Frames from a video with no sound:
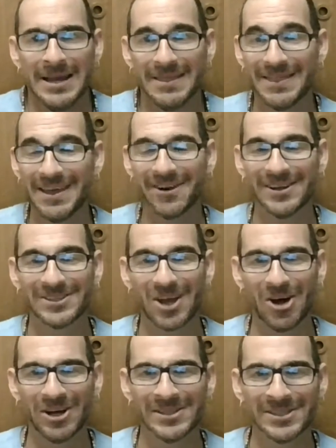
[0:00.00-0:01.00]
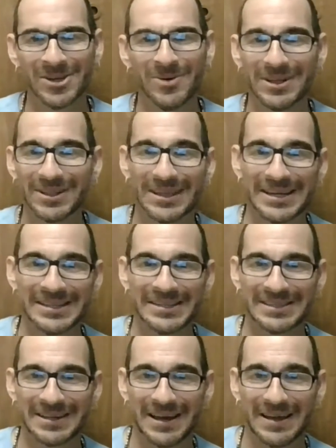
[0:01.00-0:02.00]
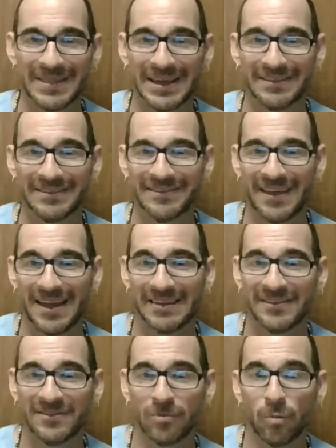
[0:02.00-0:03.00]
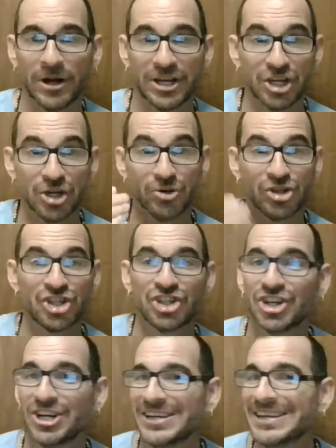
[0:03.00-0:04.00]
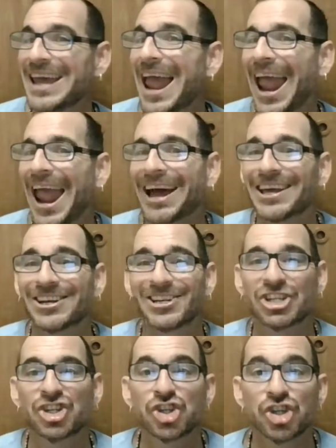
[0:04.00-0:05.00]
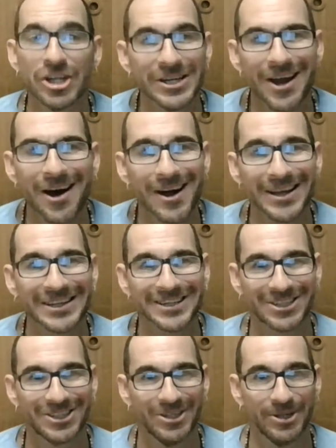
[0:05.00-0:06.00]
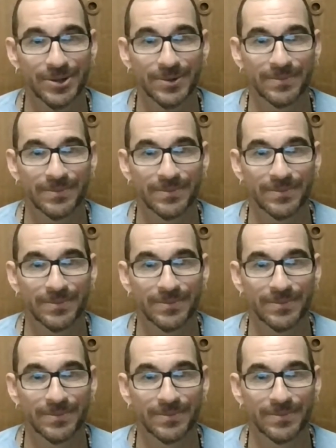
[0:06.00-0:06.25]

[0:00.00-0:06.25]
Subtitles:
there is also a list that says what you should and should not do.